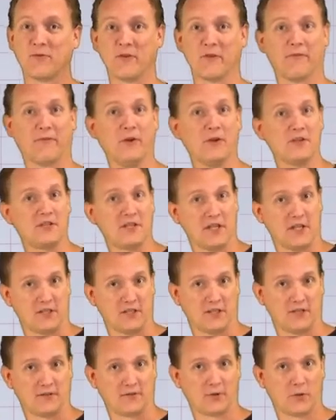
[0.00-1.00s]
for the first
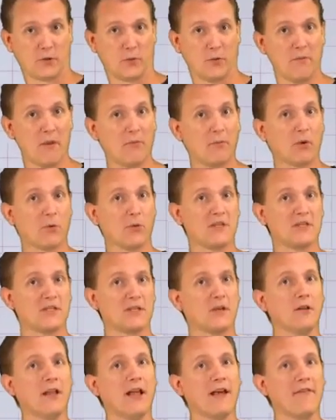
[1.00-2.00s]
digit. Remember, we
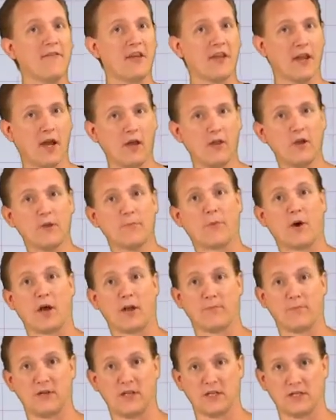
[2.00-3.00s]
still have that other
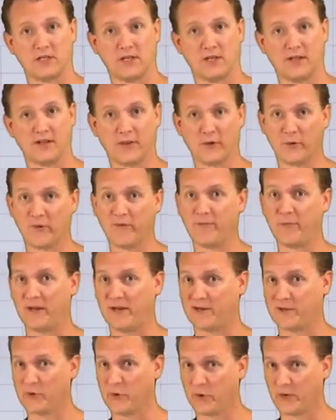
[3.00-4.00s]
bottom digit that we've been
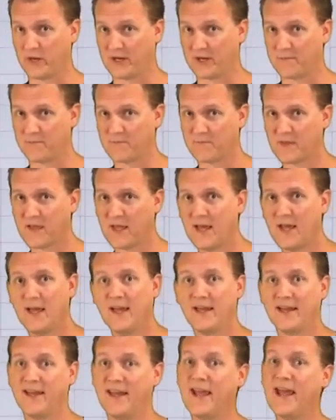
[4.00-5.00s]
ignoring.
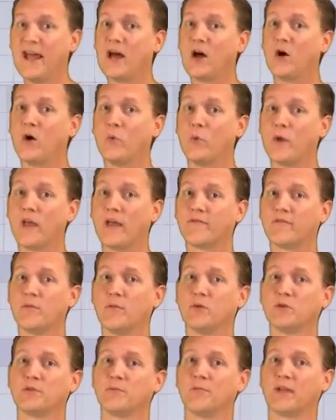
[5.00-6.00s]
Now we have to
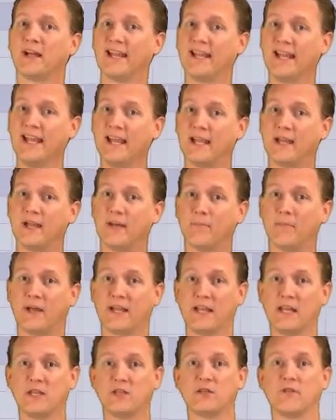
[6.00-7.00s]
multiply it by
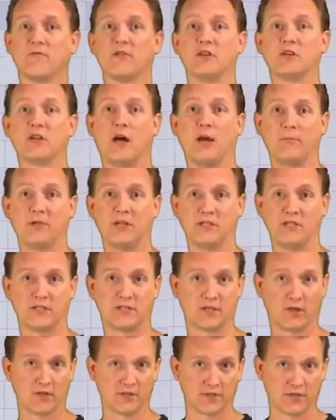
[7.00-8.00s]
each of the top
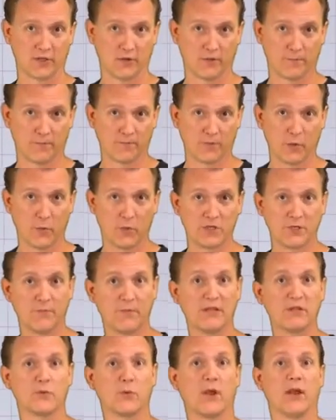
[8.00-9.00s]
digits also, which
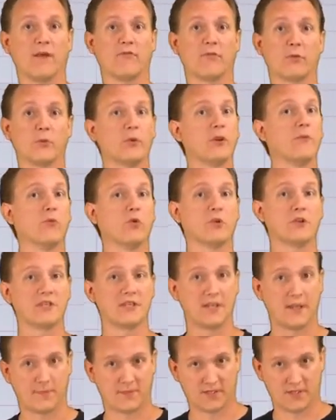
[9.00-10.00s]
means we have 3 more
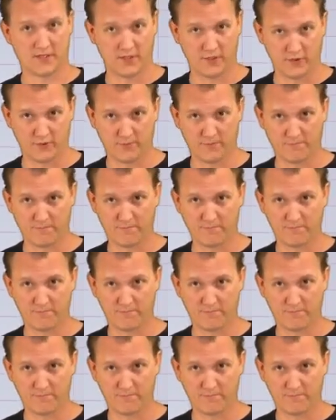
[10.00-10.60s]
steps to do.